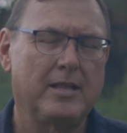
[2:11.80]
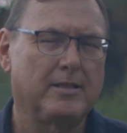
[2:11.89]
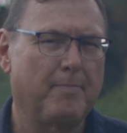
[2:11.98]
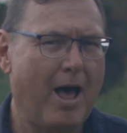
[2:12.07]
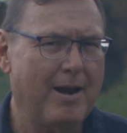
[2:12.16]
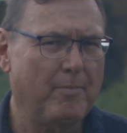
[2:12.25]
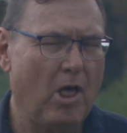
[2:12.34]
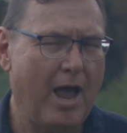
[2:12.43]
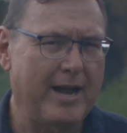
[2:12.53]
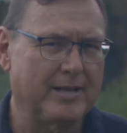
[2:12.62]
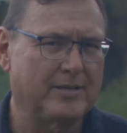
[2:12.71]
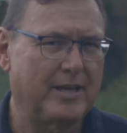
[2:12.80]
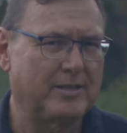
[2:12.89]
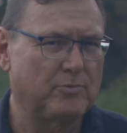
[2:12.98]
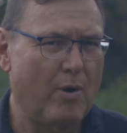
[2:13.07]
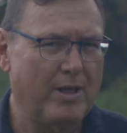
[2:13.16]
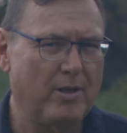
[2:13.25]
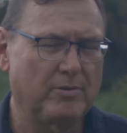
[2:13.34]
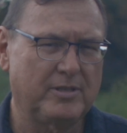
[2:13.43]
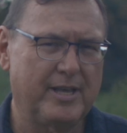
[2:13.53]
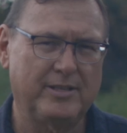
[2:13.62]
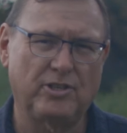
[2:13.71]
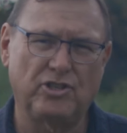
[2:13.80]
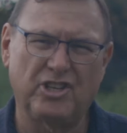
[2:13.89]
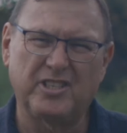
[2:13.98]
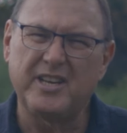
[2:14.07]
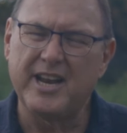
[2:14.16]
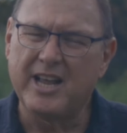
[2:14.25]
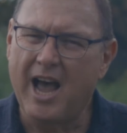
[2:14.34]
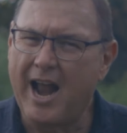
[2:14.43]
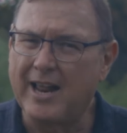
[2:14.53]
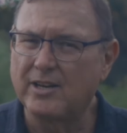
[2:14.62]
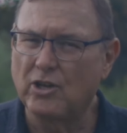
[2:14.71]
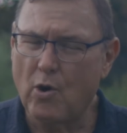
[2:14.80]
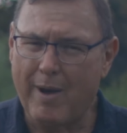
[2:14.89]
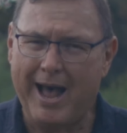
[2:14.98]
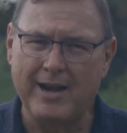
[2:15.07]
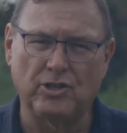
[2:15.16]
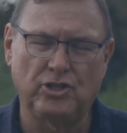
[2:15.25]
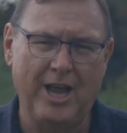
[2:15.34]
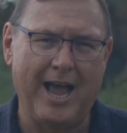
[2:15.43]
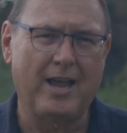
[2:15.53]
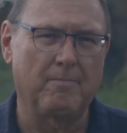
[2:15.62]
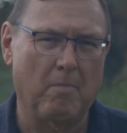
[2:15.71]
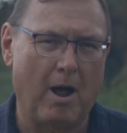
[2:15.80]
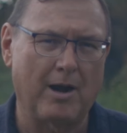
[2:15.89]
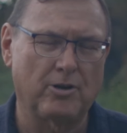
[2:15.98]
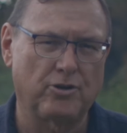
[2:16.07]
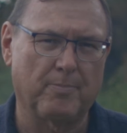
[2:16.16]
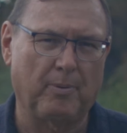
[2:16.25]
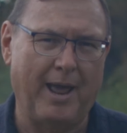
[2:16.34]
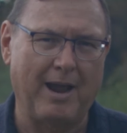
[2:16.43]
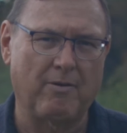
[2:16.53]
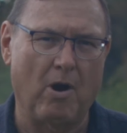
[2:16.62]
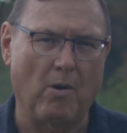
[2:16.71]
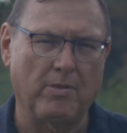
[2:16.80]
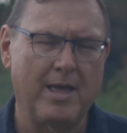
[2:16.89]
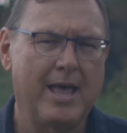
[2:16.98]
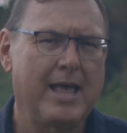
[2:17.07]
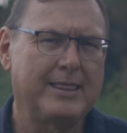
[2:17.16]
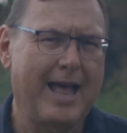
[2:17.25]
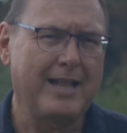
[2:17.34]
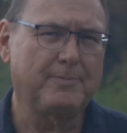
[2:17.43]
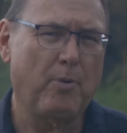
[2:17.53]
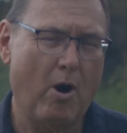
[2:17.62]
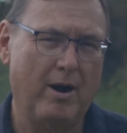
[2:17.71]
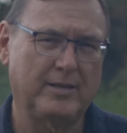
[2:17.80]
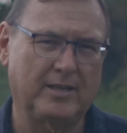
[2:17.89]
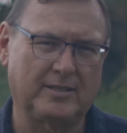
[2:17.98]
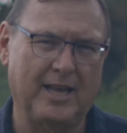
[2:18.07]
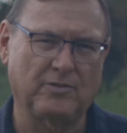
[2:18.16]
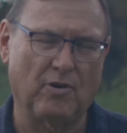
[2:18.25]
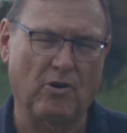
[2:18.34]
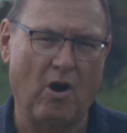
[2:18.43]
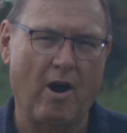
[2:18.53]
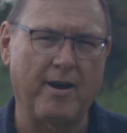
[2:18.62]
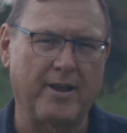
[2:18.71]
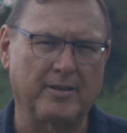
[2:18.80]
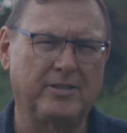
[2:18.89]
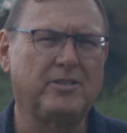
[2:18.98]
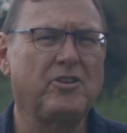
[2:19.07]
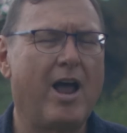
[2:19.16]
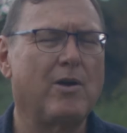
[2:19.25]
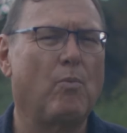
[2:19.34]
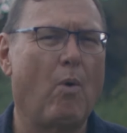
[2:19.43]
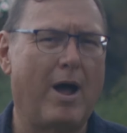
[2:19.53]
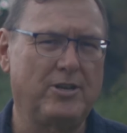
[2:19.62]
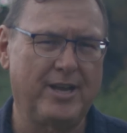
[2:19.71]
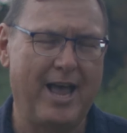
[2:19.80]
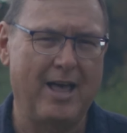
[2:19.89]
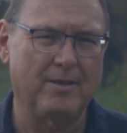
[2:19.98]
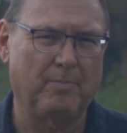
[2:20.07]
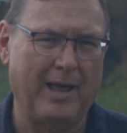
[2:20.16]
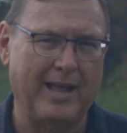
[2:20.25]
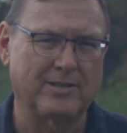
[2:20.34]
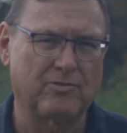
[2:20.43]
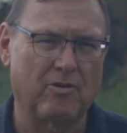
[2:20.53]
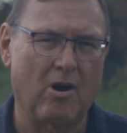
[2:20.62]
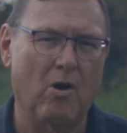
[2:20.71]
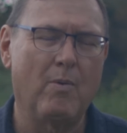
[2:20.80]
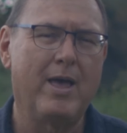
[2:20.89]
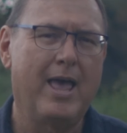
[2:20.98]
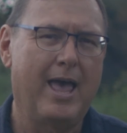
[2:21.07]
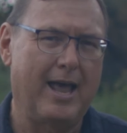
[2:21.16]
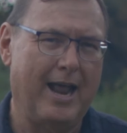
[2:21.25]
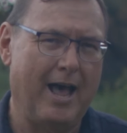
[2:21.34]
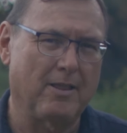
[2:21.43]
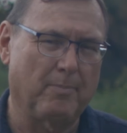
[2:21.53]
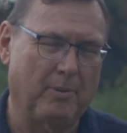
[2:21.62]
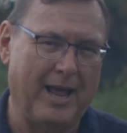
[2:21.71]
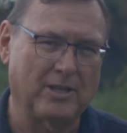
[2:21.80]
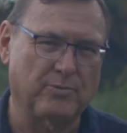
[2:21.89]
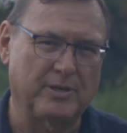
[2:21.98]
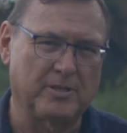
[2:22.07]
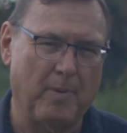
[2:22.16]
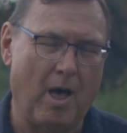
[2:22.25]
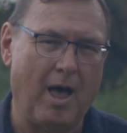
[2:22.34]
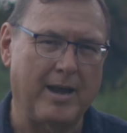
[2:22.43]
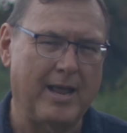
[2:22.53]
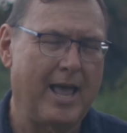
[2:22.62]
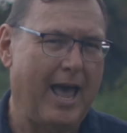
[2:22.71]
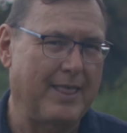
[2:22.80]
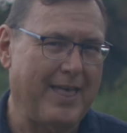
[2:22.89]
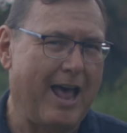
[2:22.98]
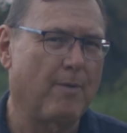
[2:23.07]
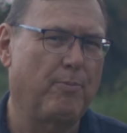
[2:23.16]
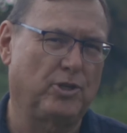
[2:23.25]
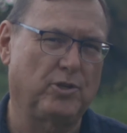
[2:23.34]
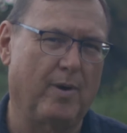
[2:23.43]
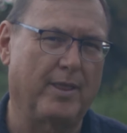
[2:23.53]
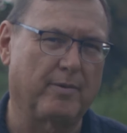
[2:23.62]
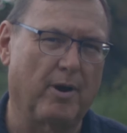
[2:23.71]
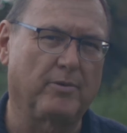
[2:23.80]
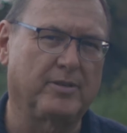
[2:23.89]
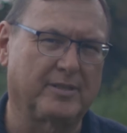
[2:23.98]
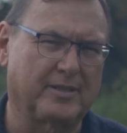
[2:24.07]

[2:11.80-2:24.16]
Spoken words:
The bottom line is, it's one of those things that you just need to kind of go out and check and monitor your plant growth. That's part of successful gardening, is just kind of watching how the plants grow and how the plants respond, and that'll put you on the road to